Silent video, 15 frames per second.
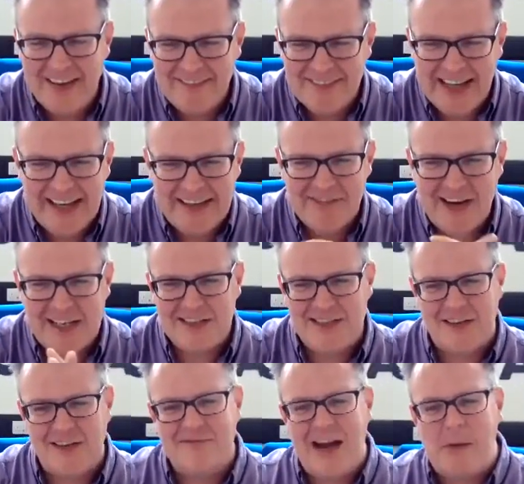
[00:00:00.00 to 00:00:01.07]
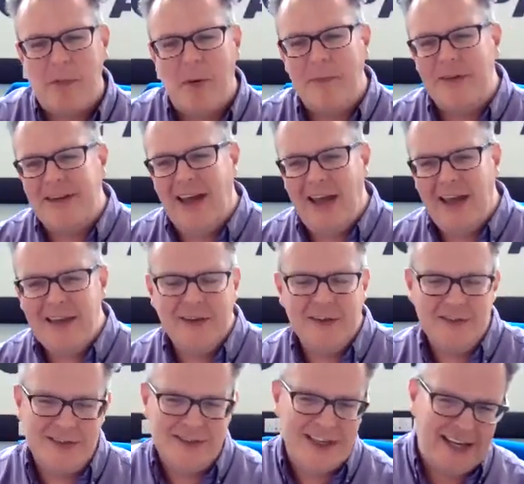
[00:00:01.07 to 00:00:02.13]
I'm getting ready to wrap up the day. You're
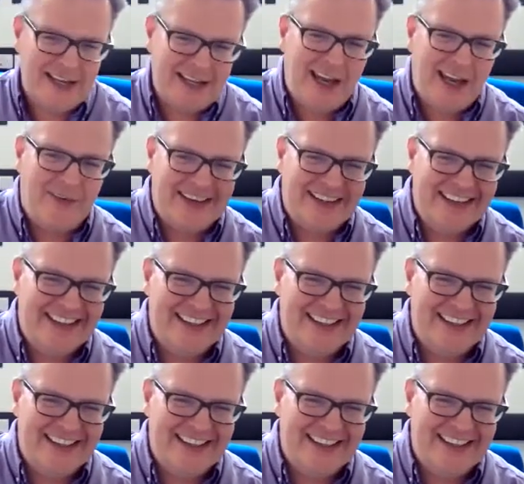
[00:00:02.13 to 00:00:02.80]
just getting going.